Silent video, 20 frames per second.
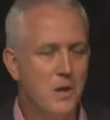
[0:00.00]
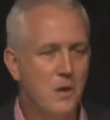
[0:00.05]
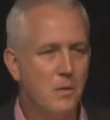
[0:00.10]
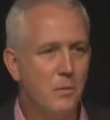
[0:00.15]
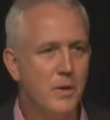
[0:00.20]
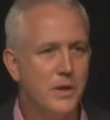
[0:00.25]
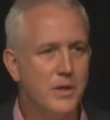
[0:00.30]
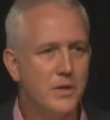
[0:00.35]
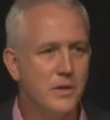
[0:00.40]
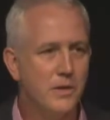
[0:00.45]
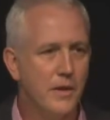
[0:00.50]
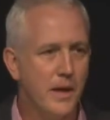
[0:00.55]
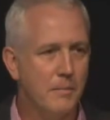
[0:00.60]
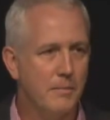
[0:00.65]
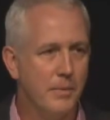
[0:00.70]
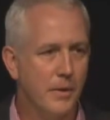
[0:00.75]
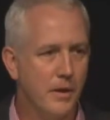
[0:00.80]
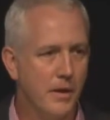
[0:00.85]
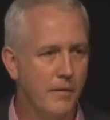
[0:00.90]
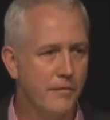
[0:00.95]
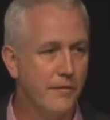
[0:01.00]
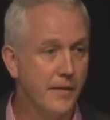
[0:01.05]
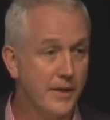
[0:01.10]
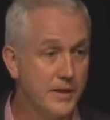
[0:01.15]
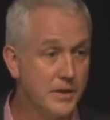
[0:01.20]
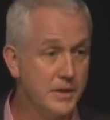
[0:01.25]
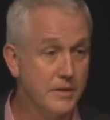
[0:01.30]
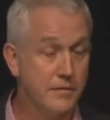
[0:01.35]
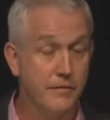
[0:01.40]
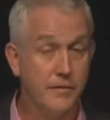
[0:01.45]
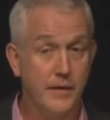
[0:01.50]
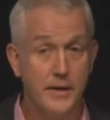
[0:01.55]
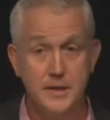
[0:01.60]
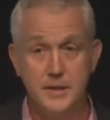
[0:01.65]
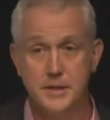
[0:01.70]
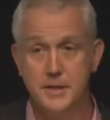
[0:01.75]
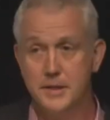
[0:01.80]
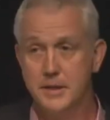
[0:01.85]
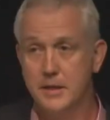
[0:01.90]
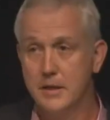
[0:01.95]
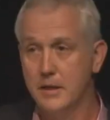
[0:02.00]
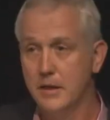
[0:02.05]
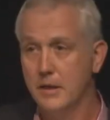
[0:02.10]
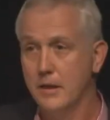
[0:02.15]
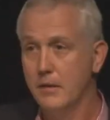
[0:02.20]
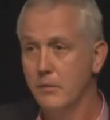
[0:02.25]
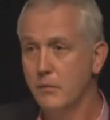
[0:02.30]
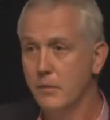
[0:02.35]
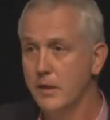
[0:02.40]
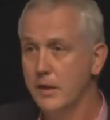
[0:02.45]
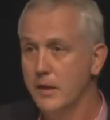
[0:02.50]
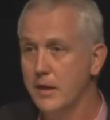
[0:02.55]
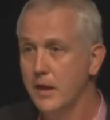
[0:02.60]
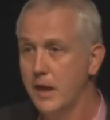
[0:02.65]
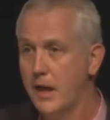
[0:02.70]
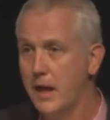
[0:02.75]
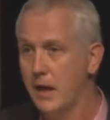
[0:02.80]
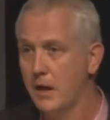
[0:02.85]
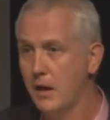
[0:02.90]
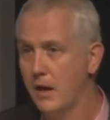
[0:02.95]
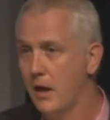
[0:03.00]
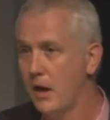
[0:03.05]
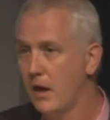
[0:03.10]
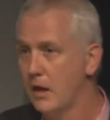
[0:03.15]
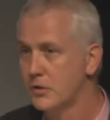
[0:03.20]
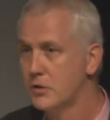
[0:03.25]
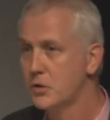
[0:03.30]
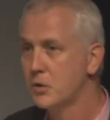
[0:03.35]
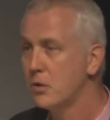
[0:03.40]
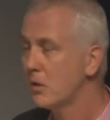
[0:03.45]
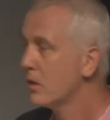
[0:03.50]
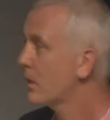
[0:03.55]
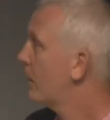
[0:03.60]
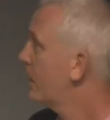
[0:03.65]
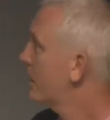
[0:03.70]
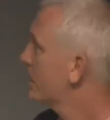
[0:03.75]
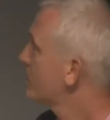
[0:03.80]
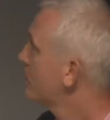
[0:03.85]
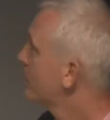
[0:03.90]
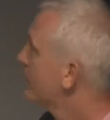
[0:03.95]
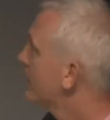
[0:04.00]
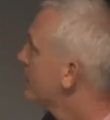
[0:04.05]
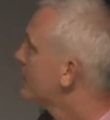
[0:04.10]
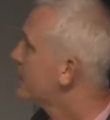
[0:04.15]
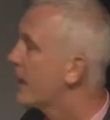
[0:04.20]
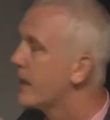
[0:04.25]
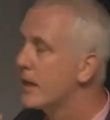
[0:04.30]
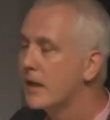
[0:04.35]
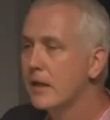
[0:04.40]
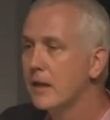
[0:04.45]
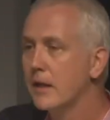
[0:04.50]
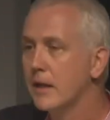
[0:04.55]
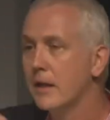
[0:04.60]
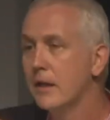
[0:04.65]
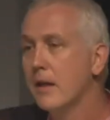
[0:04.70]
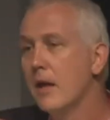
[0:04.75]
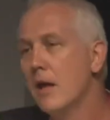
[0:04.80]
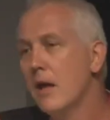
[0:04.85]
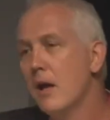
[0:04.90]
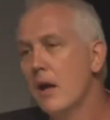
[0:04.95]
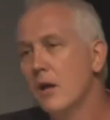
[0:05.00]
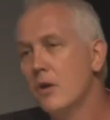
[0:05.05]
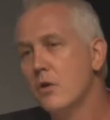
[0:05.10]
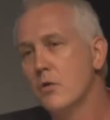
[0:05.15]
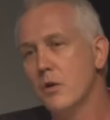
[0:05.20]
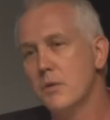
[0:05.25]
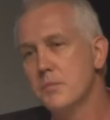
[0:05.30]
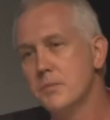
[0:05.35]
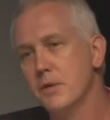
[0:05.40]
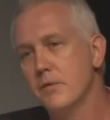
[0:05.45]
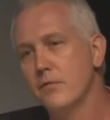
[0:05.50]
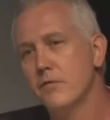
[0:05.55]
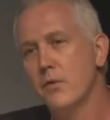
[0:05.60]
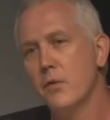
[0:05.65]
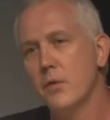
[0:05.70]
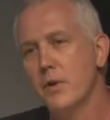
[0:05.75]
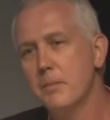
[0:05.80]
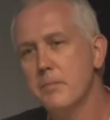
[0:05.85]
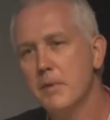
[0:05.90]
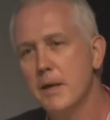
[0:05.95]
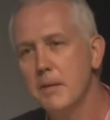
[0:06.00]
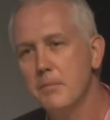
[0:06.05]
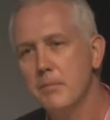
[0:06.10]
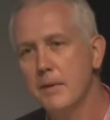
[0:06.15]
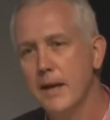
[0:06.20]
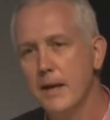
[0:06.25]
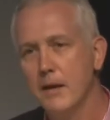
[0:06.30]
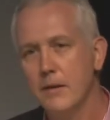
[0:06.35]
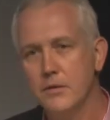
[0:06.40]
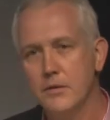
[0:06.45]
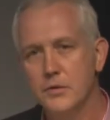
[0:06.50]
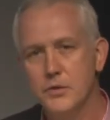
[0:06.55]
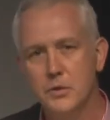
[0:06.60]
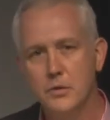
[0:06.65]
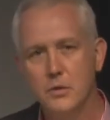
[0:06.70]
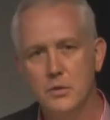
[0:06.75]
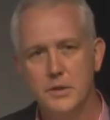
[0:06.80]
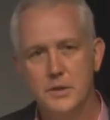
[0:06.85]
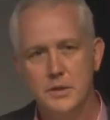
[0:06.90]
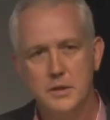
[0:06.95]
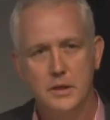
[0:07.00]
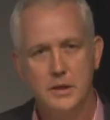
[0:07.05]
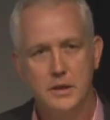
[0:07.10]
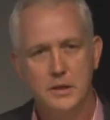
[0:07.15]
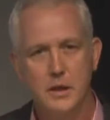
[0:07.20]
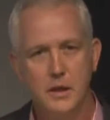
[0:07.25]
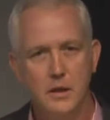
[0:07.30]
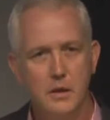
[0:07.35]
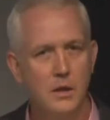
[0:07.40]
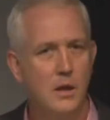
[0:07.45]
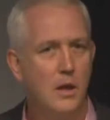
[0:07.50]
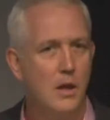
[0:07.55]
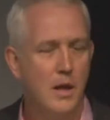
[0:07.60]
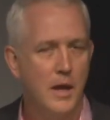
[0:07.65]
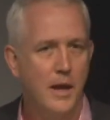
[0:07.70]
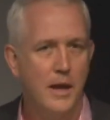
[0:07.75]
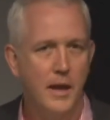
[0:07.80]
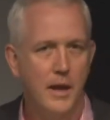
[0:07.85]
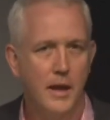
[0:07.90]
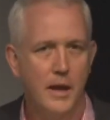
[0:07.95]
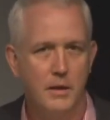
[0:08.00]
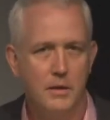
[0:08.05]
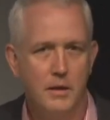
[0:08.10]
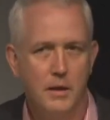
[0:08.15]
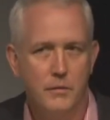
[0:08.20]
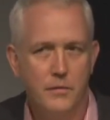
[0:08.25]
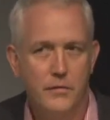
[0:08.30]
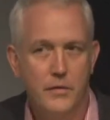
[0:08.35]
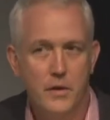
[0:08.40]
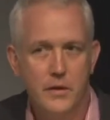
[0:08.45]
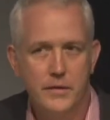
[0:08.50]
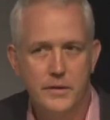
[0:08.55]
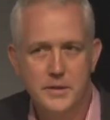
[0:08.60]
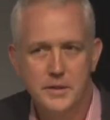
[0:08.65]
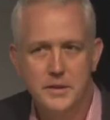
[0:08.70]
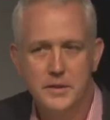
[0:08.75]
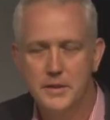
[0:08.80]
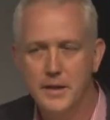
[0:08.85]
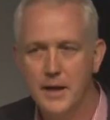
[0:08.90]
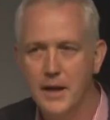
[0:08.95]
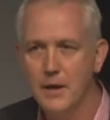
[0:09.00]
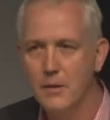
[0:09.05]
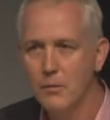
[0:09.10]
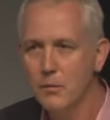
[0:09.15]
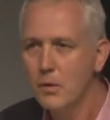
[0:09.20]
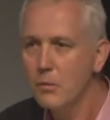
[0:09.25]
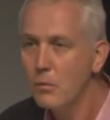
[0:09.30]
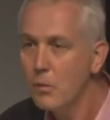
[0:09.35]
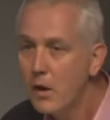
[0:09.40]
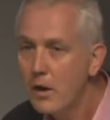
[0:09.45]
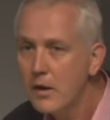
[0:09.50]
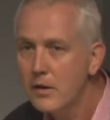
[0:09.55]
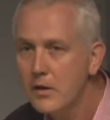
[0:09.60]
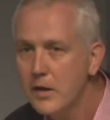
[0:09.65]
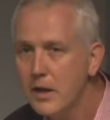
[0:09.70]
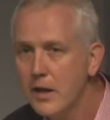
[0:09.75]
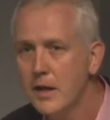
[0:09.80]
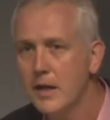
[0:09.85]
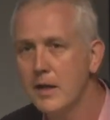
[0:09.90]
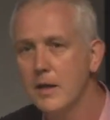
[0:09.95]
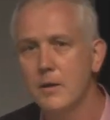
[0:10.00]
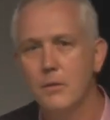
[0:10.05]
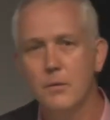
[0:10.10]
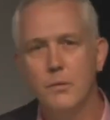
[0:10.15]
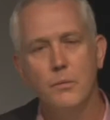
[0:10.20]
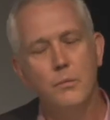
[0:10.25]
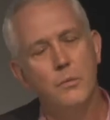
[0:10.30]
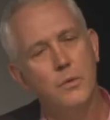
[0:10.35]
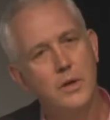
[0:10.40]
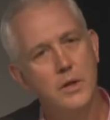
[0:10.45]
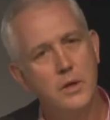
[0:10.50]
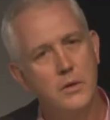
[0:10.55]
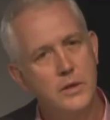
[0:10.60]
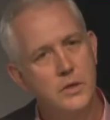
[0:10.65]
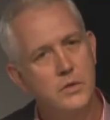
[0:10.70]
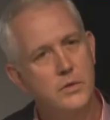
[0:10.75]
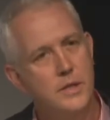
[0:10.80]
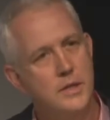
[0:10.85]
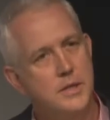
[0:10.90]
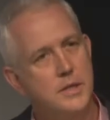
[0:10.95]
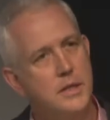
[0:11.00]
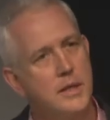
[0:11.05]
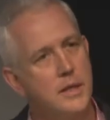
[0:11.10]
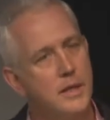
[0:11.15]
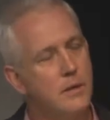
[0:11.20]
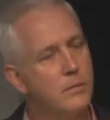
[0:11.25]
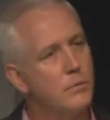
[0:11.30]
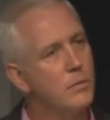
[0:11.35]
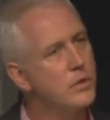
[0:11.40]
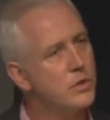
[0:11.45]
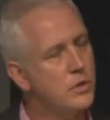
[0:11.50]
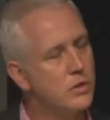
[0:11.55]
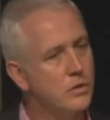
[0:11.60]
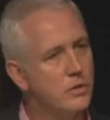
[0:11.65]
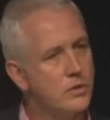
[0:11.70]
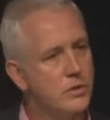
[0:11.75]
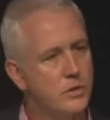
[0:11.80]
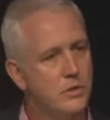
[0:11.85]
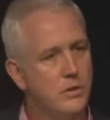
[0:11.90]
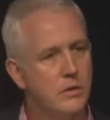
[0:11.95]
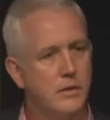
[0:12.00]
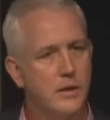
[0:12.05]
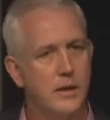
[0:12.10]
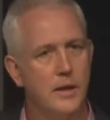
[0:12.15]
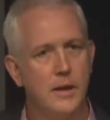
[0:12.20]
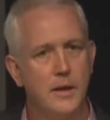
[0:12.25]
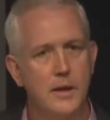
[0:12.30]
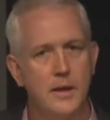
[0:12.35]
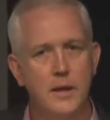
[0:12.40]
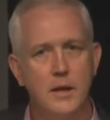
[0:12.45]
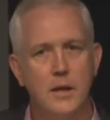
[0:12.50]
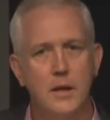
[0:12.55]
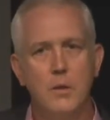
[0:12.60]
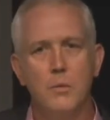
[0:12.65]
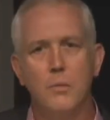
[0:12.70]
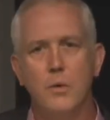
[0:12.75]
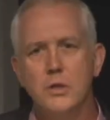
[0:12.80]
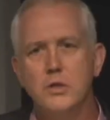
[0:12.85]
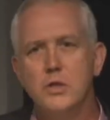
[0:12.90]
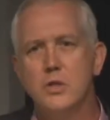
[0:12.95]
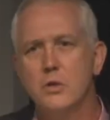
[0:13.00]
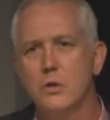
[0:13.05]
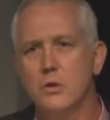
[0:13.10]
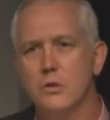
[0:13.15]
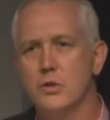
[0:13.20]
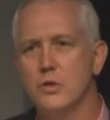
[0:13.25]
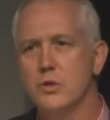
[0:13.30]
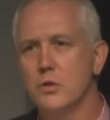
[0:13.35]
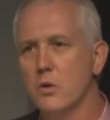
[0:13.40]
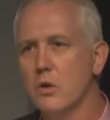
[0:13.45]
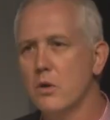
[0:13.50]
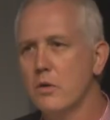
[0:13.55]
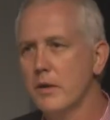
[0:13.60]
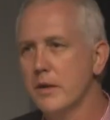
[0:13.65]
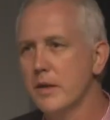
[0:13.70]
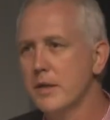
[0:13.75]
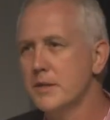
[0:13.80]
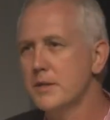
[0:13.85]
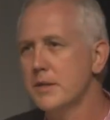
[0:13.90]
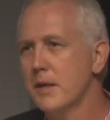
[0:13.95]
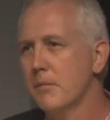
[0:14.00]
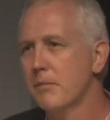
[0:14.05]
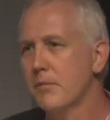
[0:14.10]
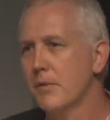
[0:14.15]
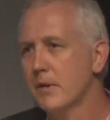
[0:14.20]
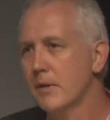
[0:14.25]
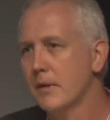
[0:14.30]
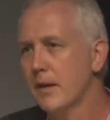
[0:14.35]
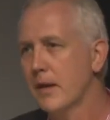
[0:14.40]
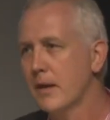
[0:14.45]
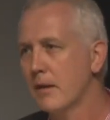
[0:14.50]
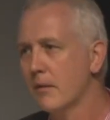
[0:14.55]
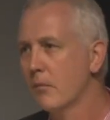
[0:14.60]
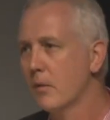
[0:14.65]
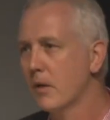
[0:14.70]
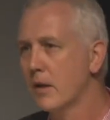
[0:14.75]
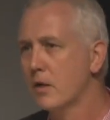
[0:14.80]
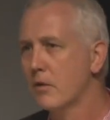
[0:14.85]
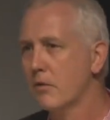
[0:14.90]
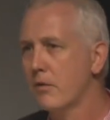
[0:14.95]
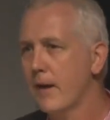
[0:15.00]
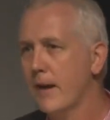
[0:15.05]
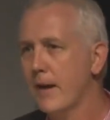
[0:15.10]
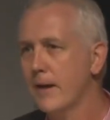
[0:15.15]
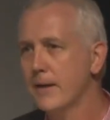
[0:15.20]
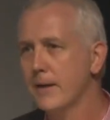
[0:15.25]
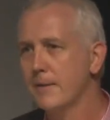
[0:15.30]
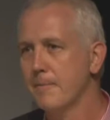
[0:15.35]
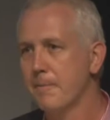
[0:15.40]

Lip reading: We do that by face-to-face. Our tour guides, when they take in groups of 40 people out on the tour, it's like, so, we've heard this today. Why are you here? What are you interested in? What's your story? What's your story is something that we created.